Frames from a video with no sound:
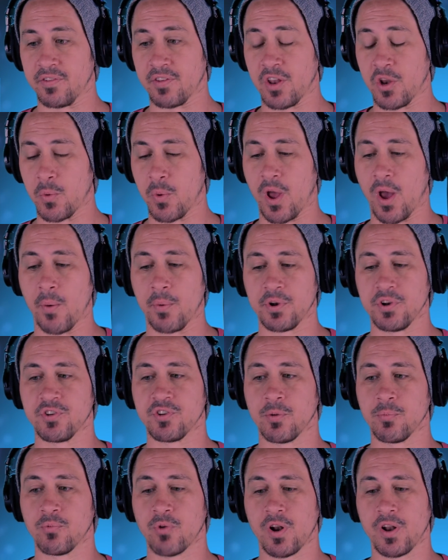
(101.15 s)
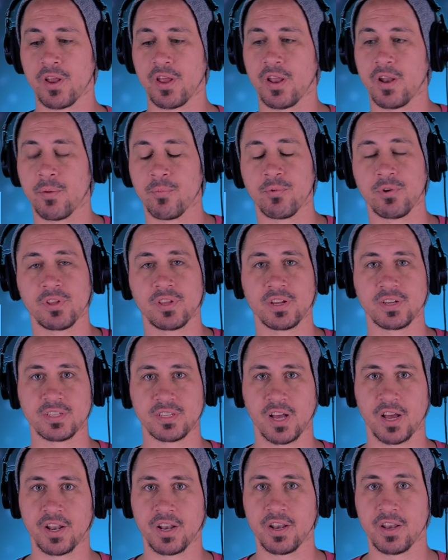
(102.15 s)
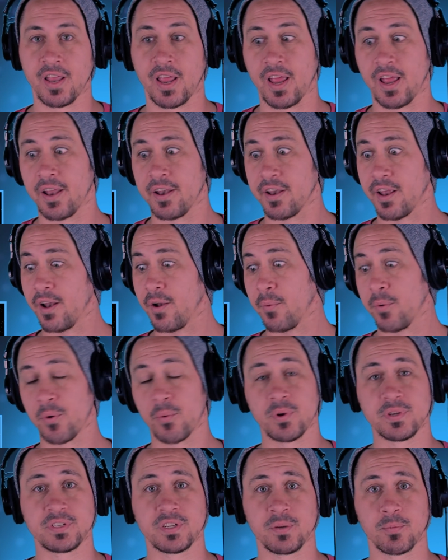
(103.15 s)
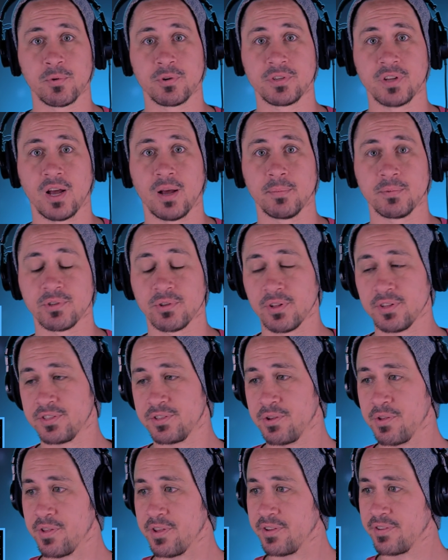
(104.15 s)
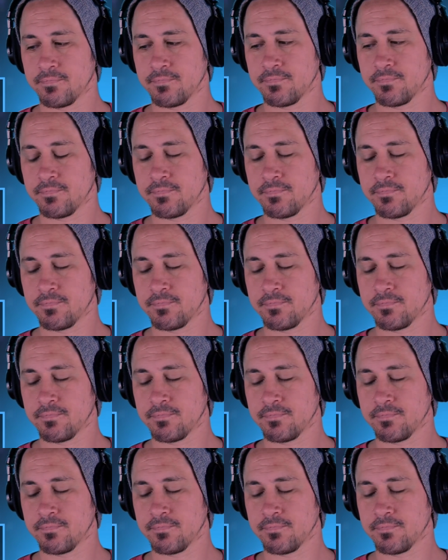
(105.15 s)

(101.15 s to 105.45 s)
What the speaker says: Anyway, I want to jump right in. I'm really excited, and I don't want to waste any more time. So let's do this.